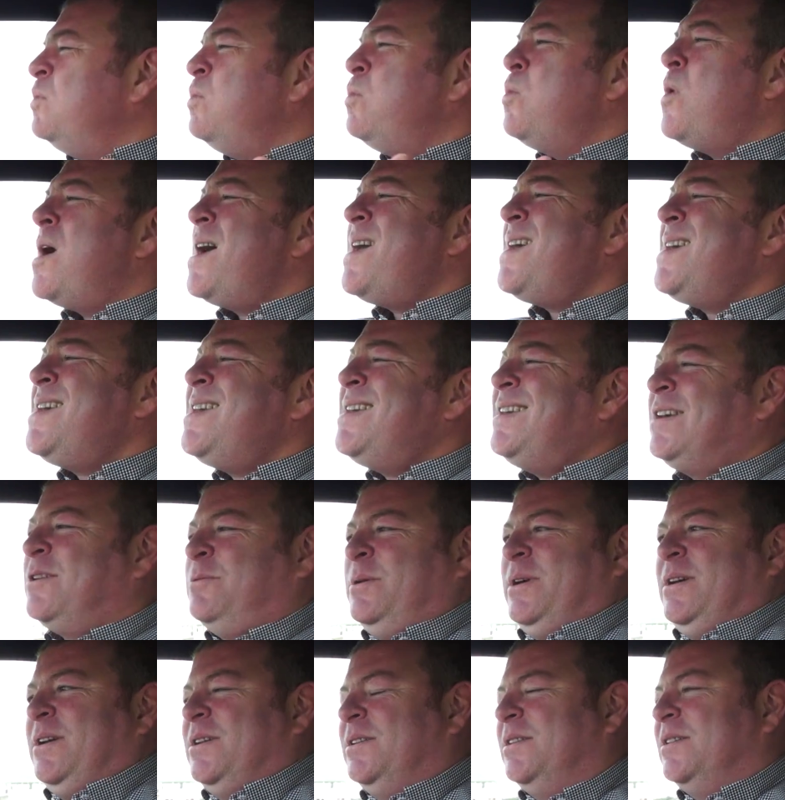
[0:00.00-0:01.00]
way
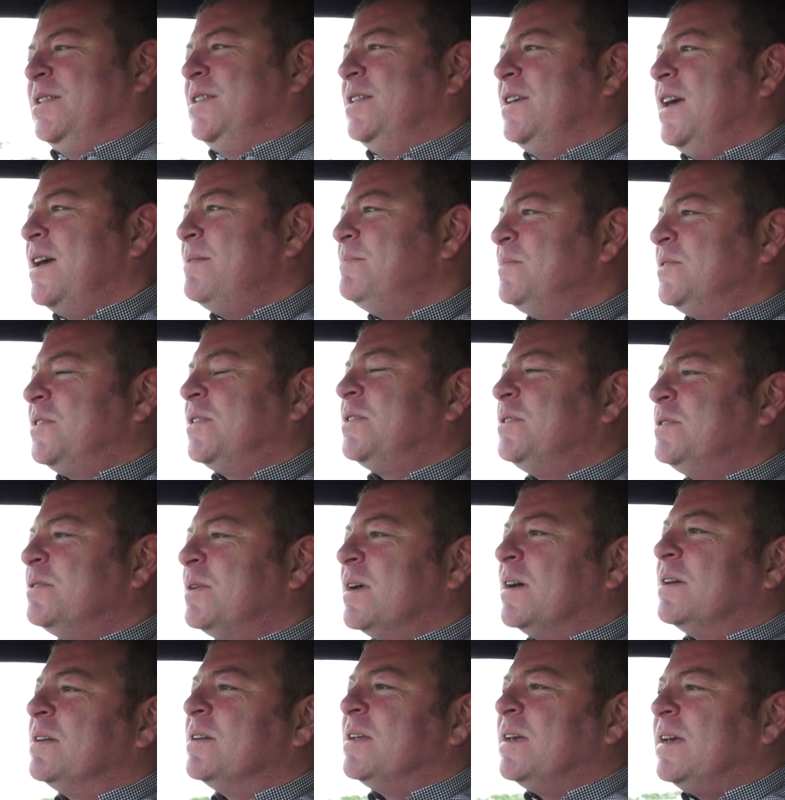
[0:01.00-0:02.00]
quicker than the M2
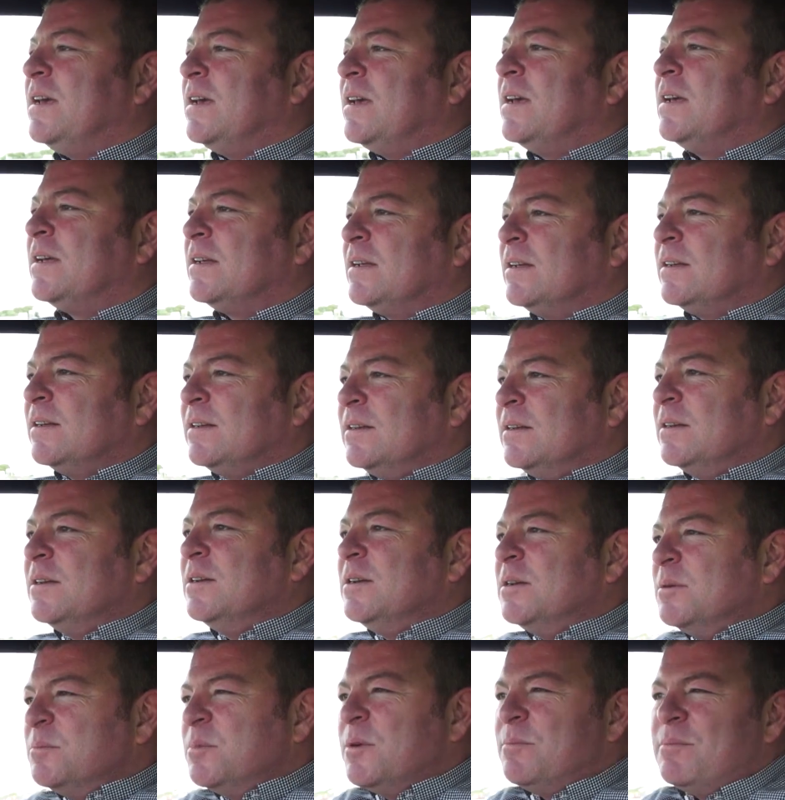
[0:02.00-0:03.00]
around here.
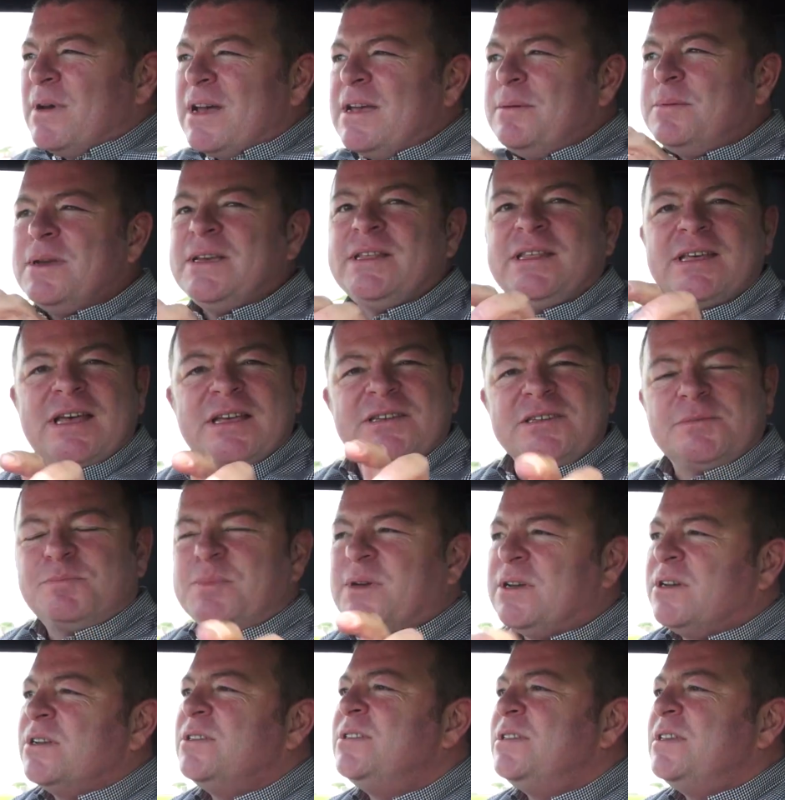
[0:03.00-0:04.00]
But maybe that's
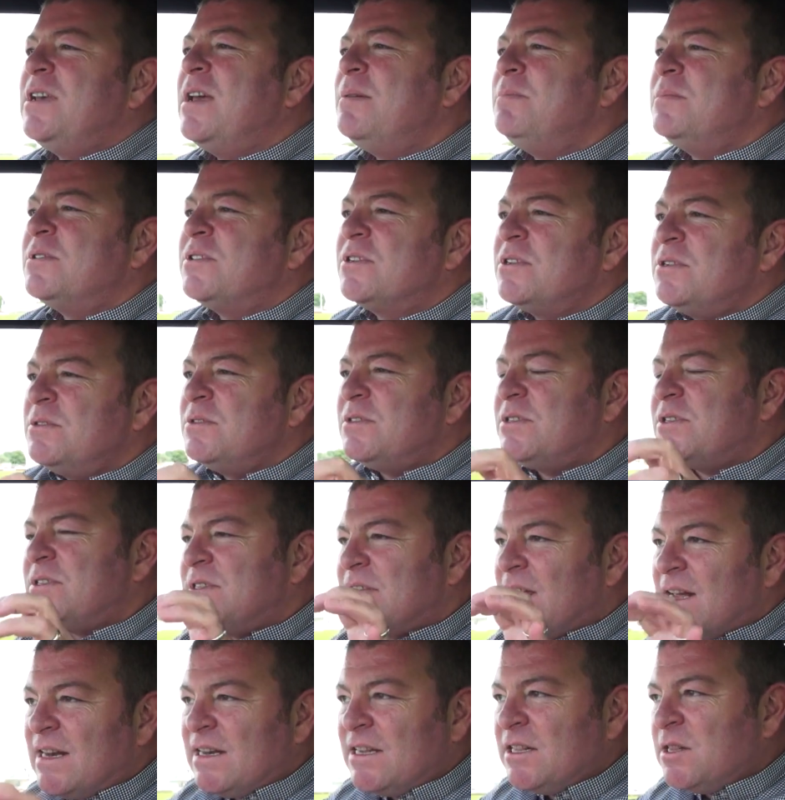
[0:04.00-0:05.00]
because the M2 is just
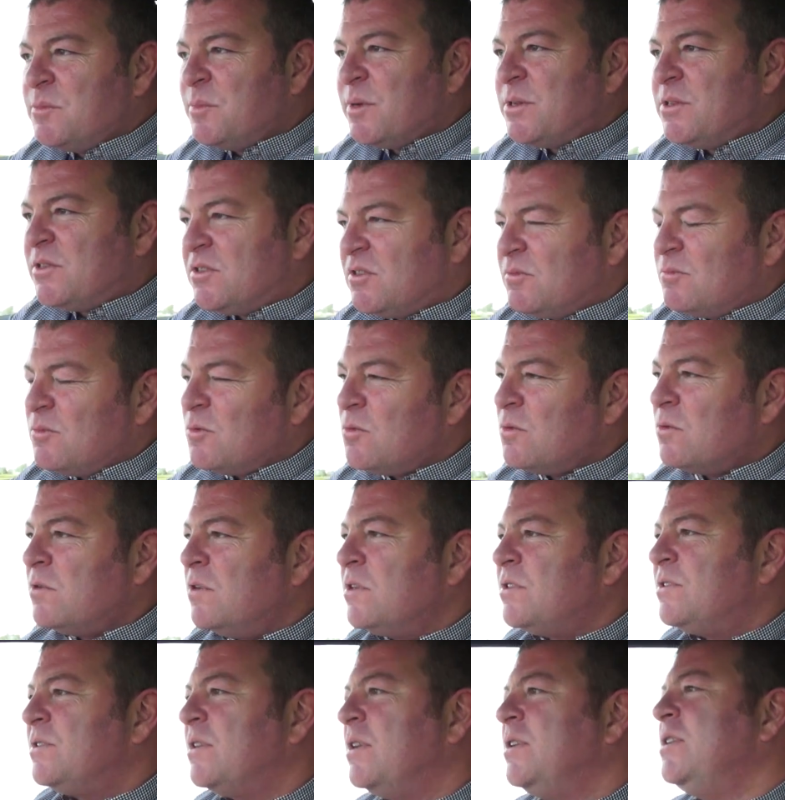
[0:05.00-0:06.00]
that little bit
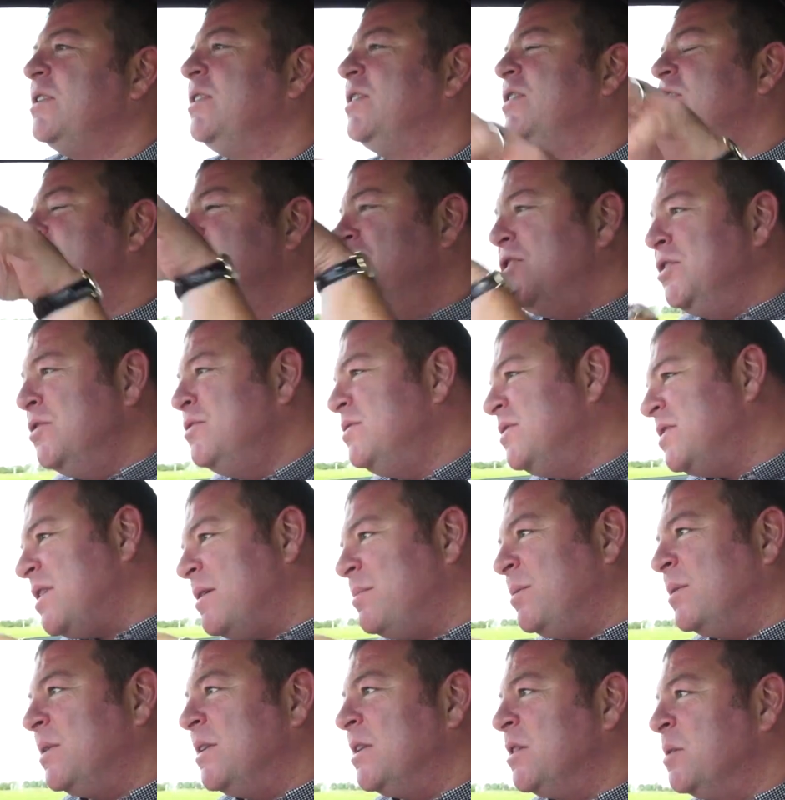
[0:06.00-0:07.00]
smaller, so you can use
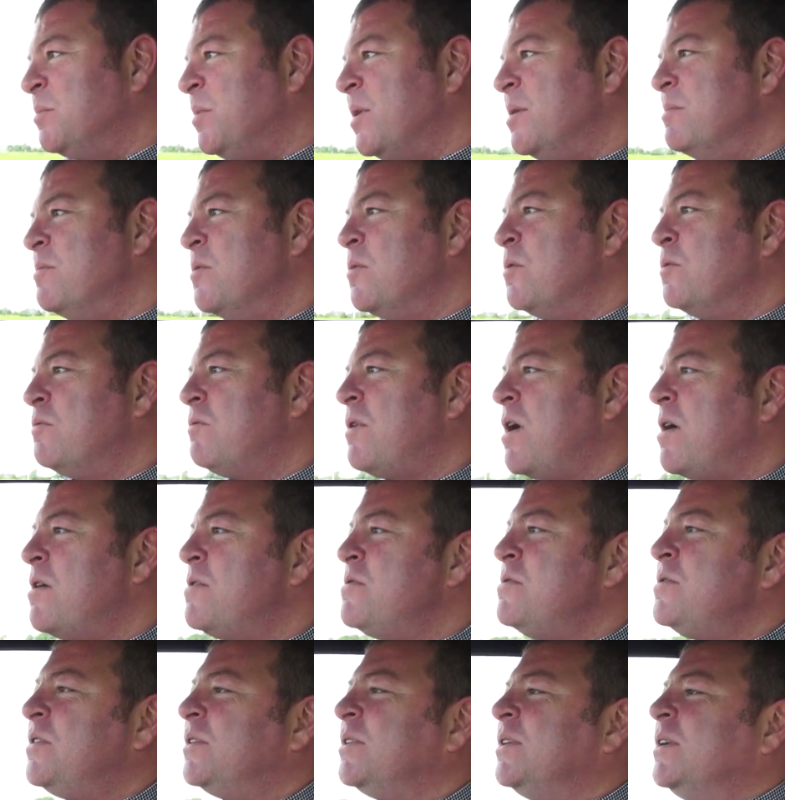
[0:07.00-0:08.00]
up a little bit more
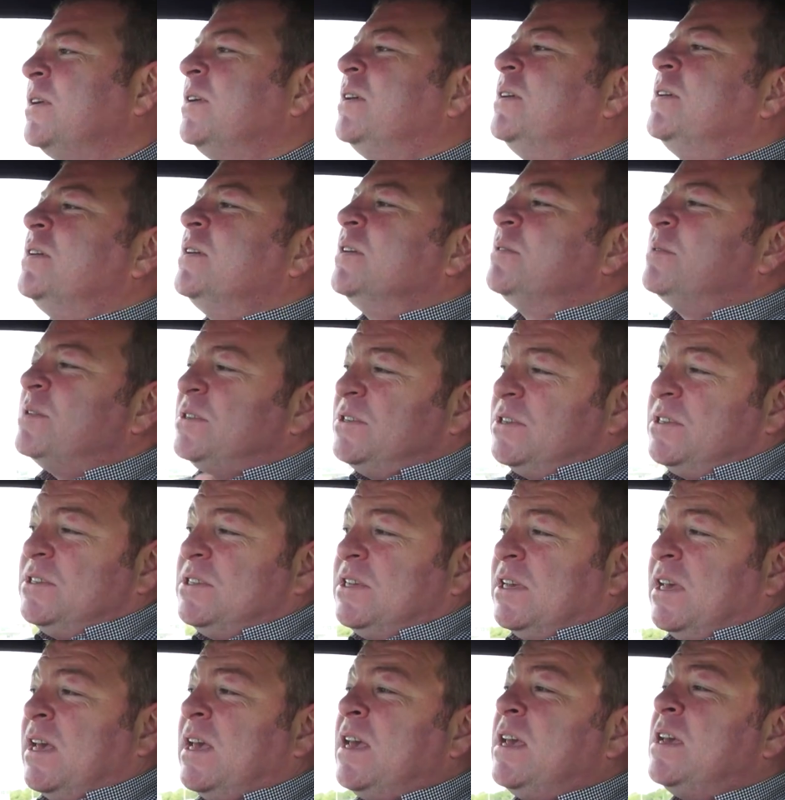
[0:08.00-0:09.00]
road, which is
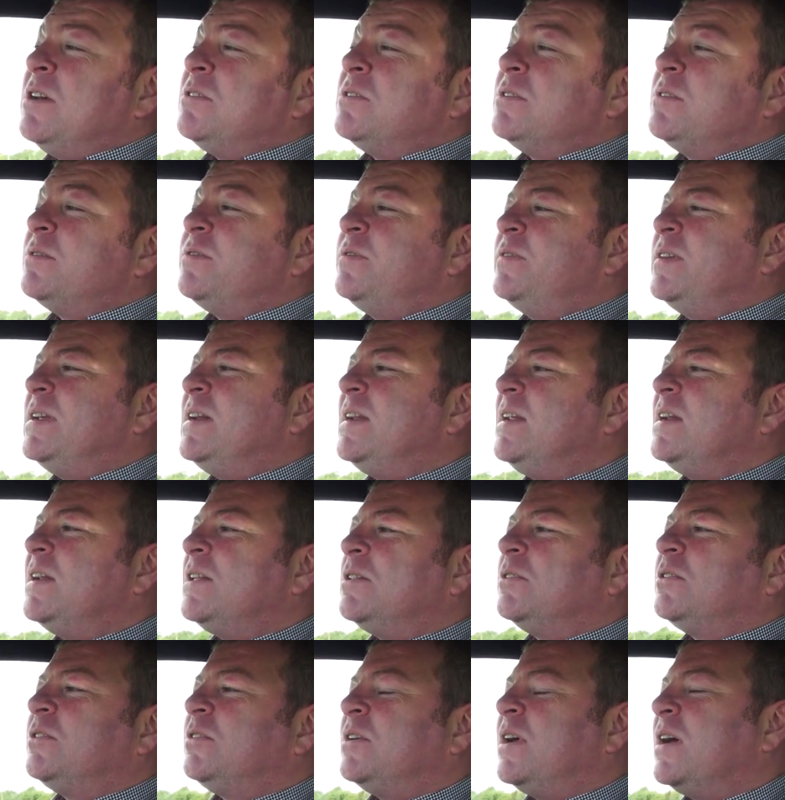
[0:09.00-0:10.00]
key on a fiddly
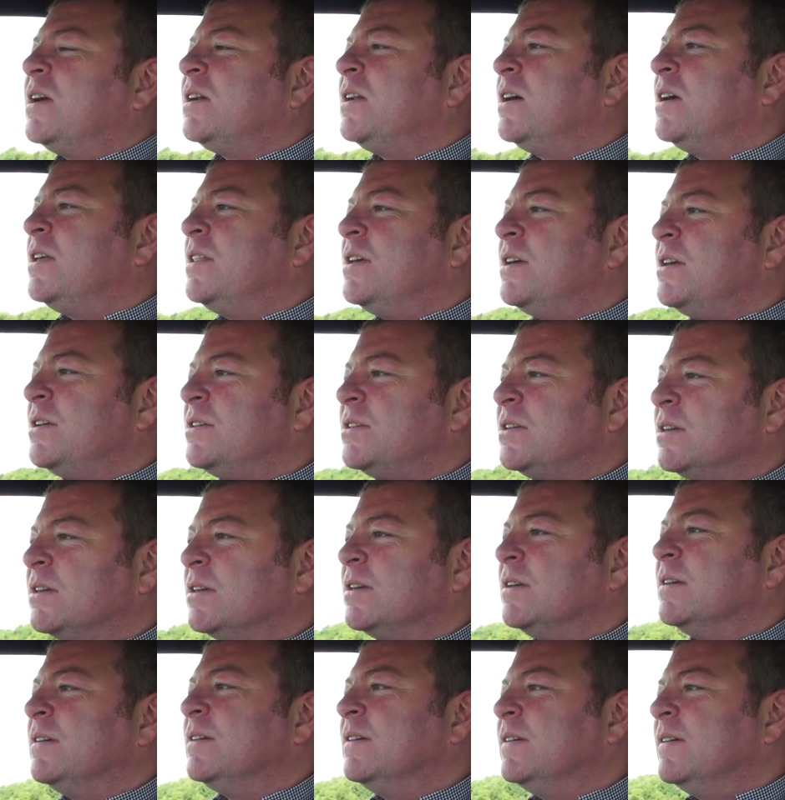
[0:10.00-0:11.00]
little track like this.
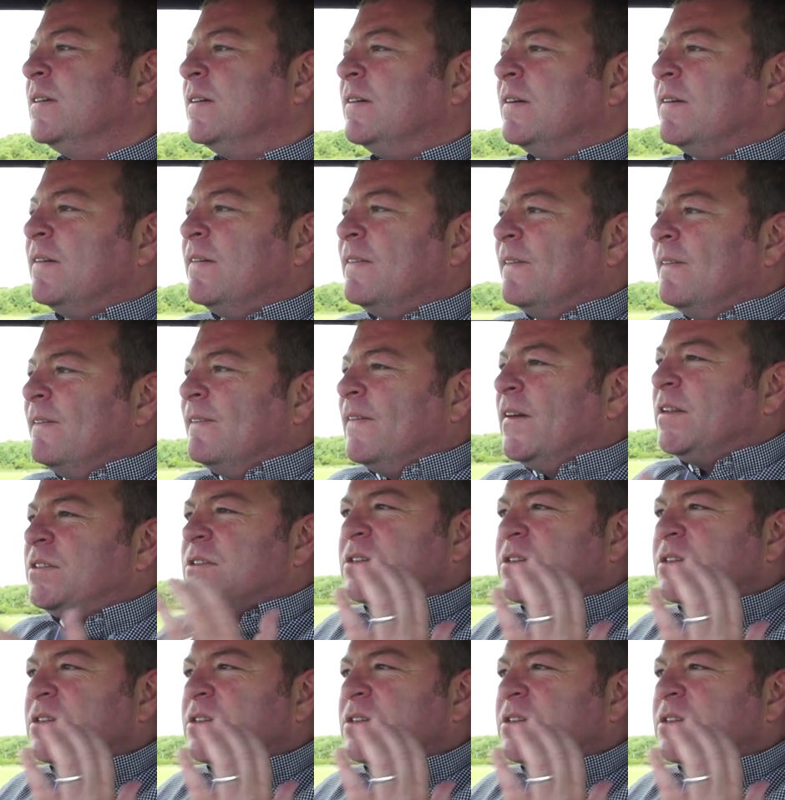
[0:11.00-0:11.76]
It